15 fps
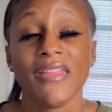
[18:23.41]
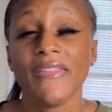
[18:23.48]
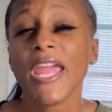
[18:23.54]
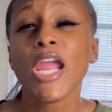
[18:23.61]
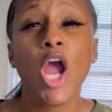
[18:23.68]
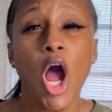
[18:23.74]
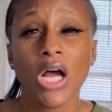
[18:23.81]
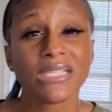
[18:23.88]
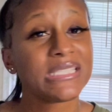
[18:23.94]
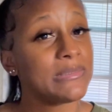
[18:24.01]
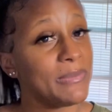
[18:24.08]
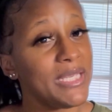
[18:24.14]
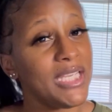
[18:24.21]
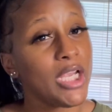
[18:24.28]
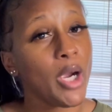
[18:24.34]
They cost
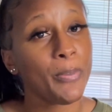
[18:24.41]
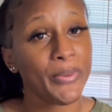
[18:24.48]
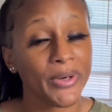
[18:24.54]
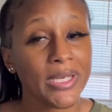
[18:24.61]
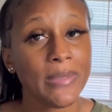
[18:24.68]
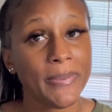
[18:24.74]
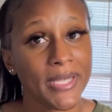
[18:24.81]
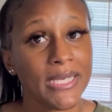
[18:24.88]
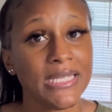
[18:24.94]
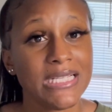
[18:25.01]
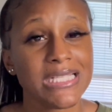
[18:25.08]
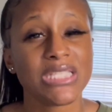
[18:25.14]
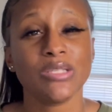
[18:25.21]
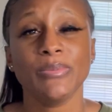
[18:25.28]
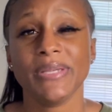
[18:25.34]
me a pretty penny
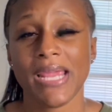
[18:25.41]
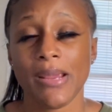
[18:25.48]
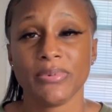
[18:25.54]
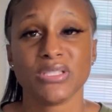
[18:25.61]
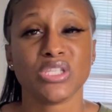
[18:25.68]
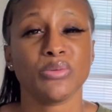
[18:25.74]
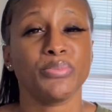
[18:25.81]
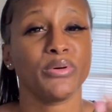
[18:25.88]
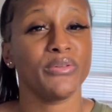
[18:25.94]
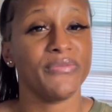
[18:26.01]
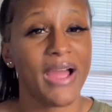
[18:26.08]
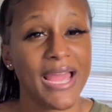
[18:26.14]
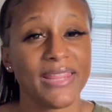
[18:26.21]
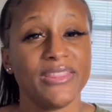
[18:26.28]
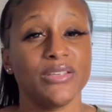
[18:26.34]
to be able to
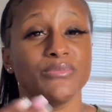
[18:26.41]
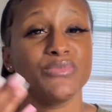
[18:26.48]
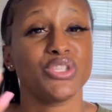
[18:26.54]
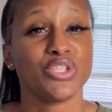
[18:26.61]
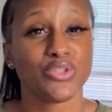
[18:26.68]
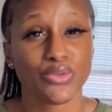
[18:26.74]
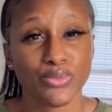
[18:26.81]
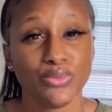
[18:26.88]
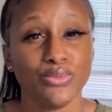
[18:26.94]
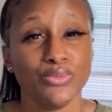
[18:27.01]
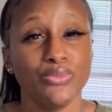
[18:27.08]
provide them to